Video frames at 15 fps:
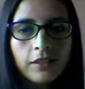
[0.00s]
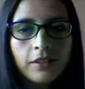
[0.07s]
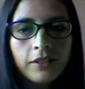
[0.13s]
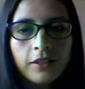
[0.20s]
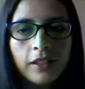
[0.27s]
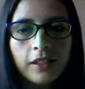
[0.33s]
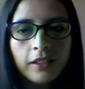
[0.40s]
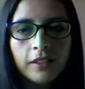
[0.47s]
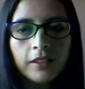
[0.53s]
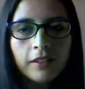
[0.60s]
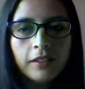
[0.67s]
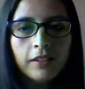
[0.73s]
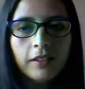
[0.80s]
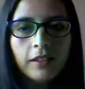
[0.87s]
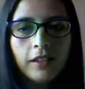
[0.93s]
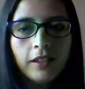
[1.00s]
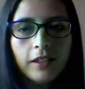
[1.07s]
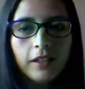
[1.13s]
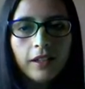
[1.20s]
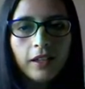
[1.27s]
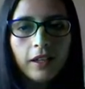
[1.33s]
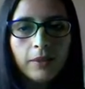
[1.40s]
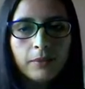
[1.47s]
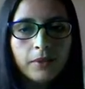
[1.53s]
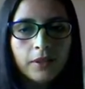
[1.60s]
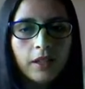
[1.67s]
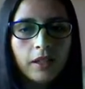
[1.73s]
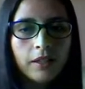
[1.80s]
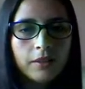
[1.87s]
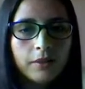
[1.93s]
Okay, an
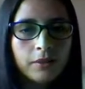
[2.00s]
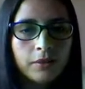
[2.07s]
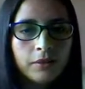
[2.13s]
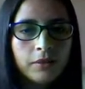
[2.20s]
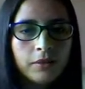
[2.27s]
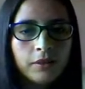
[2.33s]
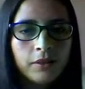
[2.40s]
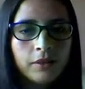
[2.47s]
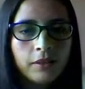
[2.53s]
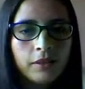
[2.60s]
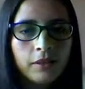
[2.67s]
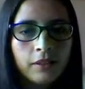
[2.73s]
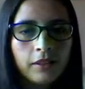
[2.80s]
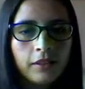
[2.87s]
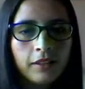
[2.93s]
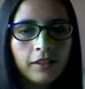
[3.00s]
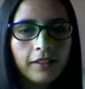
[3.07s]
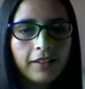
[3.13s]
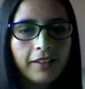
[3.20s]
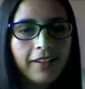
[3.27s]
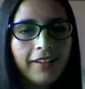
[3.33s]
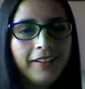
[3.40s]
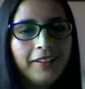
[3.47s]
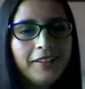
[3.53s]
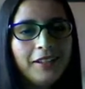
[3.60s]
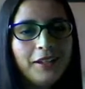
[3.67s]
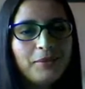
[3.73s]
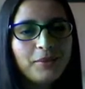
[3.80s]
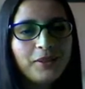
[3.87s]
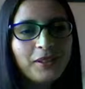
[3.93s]
avocado and an
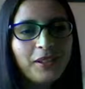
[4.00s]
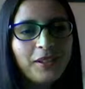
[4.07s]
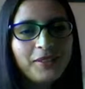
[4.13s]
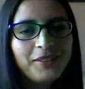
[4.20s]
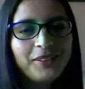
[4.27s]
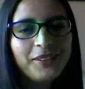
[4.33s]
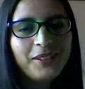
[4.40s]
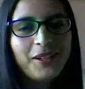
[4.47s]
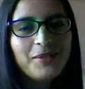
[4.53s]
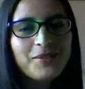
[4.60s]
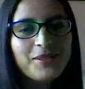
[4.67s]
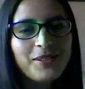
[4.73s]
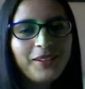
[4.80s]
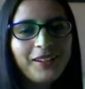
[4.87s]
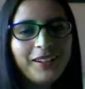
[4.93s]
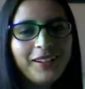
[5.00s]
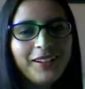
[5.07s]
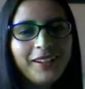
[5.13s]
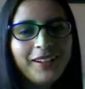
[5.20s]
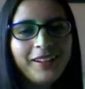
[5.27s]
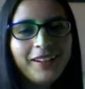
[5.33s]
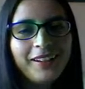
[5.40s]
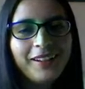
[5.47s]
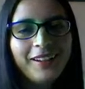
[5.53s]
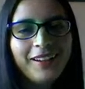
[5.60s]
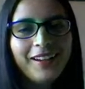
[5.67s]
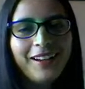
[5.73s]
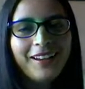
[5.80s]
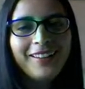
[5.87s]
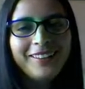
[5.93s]
avocado. I'm sorry.
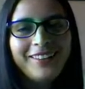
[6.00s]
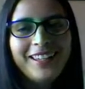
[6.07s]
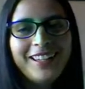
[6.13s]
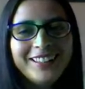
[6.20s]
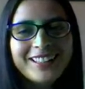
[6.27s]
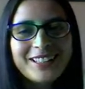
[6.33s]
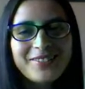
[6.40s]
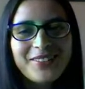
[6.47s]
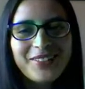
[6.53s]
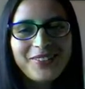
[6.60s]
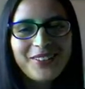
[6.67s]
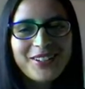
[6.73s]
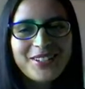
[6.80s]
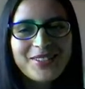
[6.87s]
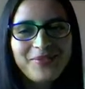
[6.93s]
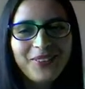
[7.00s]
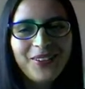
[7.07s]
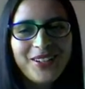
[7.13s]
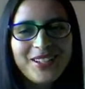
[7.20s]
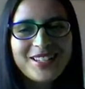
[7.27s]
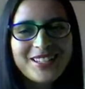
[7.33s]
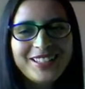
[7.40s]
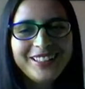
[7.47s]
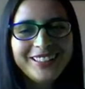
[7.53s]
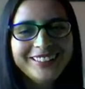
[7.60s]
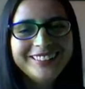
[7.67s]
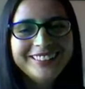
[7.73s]
This is my first point.